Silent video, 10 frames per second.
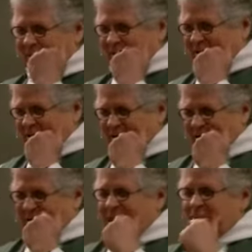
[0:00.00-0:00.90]
we don't care.
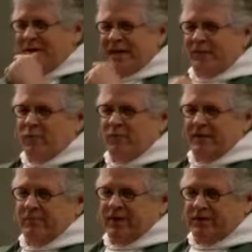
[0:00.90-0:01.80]
Ben, it won't
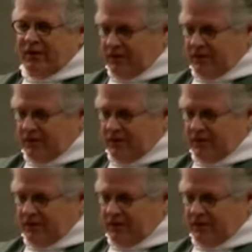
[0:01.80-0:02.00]
be much